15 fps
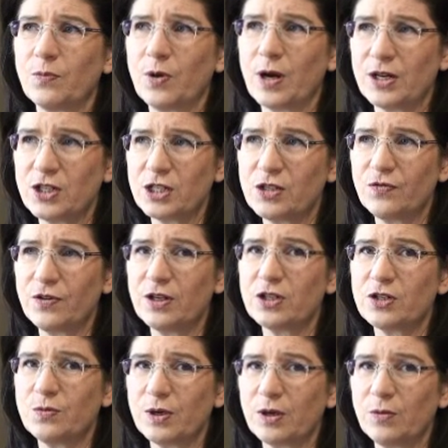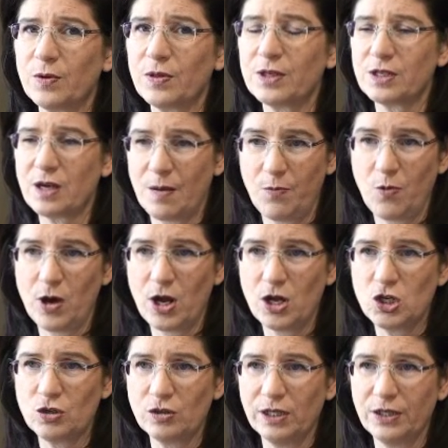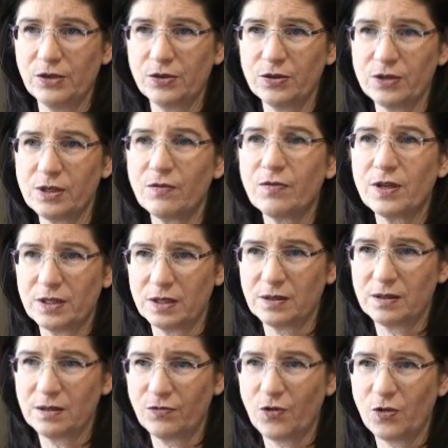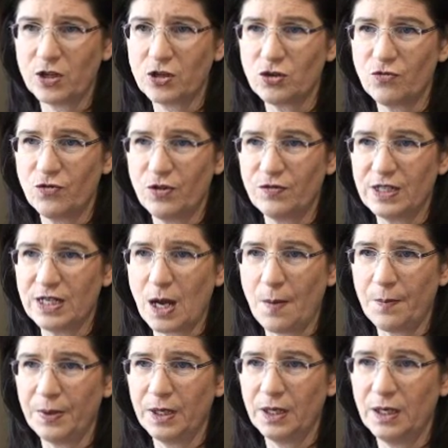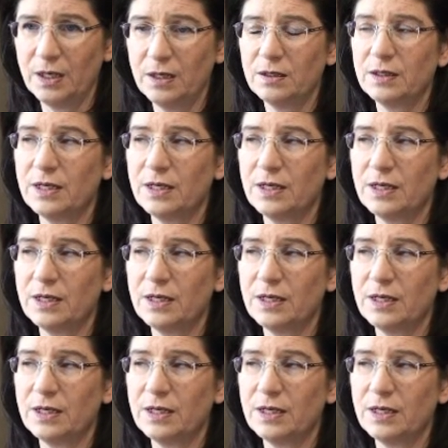what I just finished working with the top 100 leaders of this Fortune 50 company,